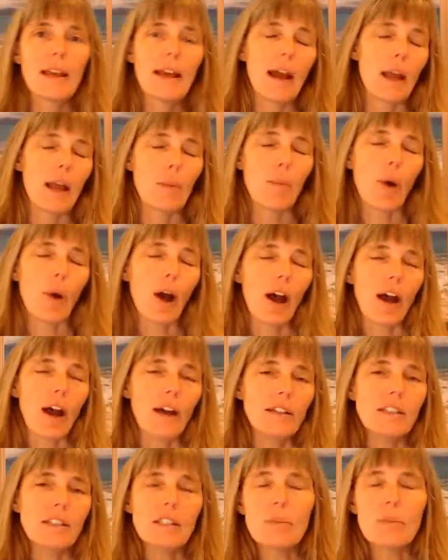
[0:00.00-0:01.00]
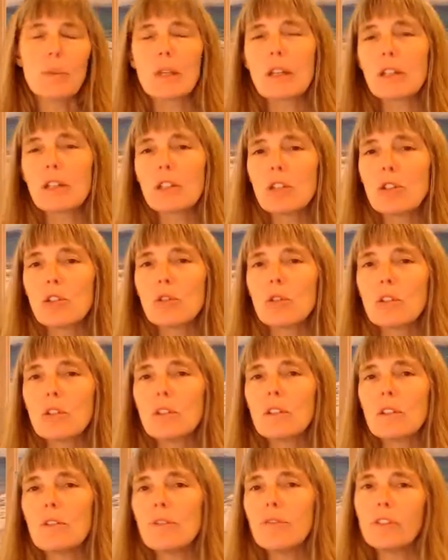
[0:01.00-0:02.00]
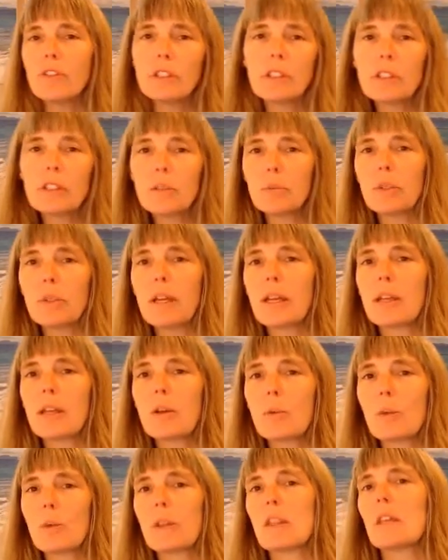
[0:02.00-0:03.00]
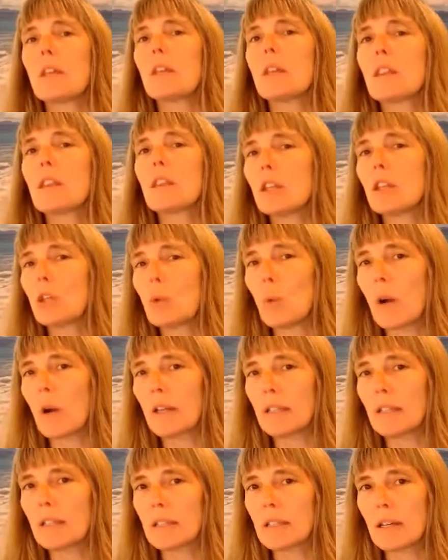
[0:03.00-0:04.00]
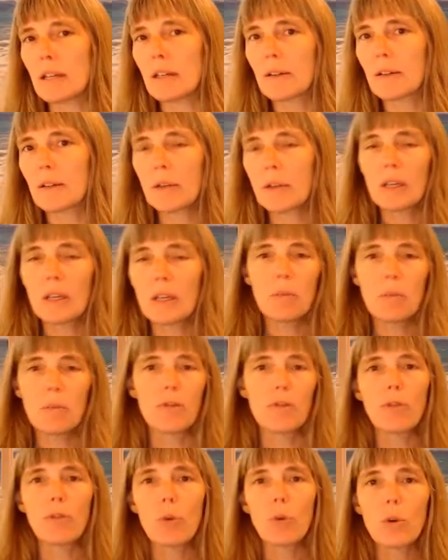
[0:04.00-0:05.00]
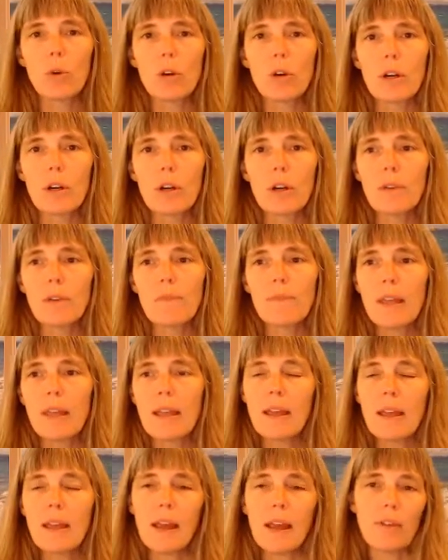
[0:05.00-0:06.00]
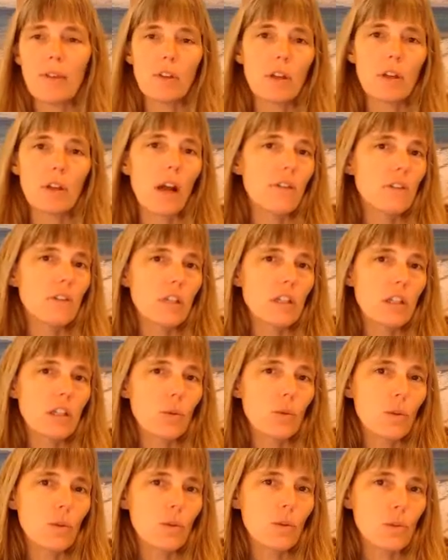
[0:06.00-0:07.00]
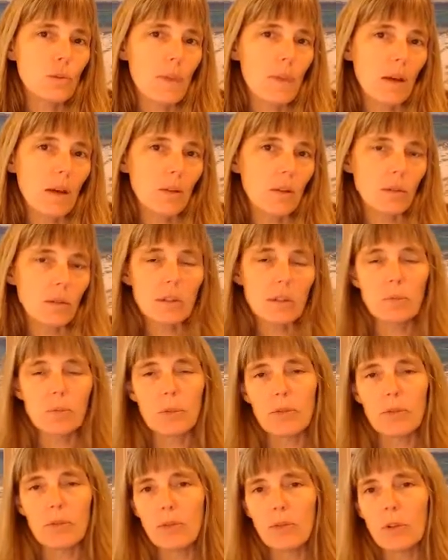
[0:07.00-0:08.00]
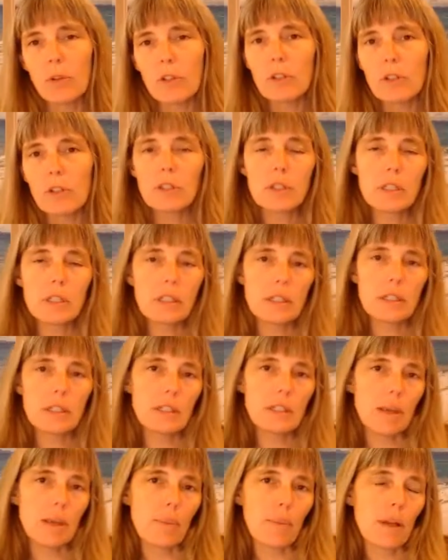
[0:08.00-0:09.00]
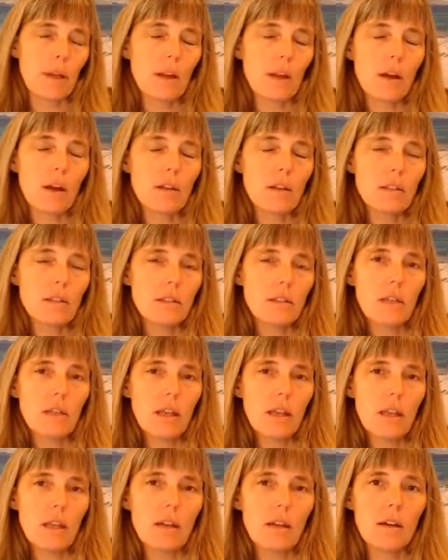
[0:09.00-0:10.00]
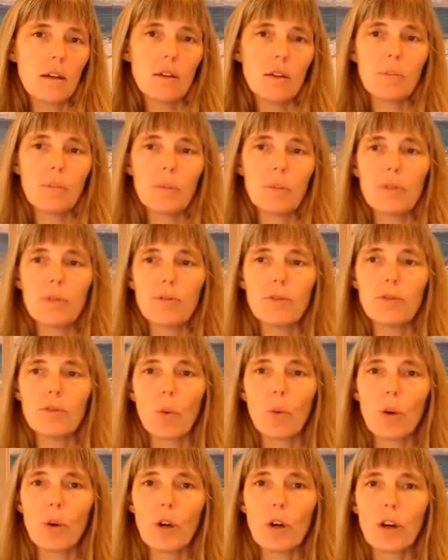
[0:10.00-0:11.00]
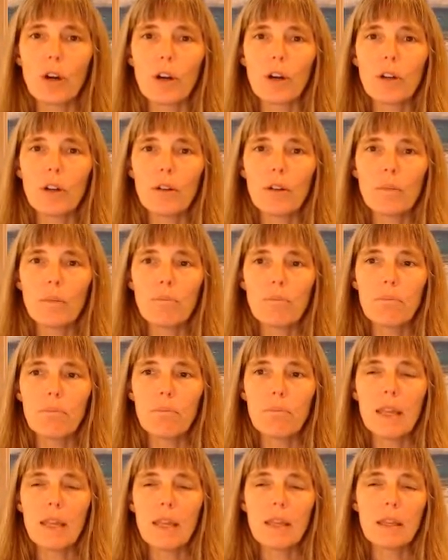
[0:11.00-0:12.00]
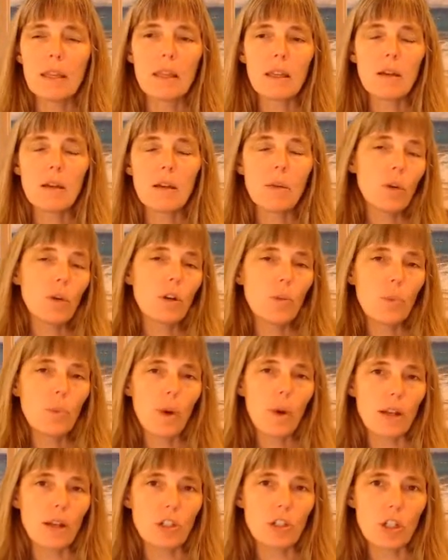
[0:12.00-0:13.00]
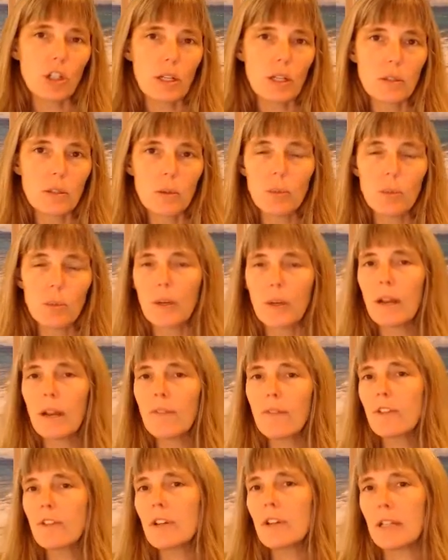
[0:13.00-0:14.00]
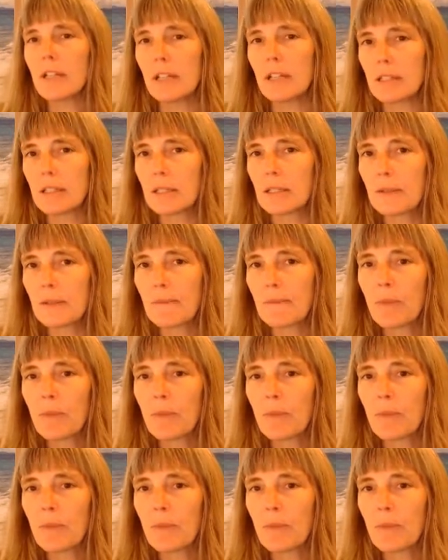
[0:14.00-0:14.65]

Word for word: I paused because you could fill in the blank with anything you wanted there before having a conversation with your spouse, before stepping on a scale, before making a work project, whatever it is.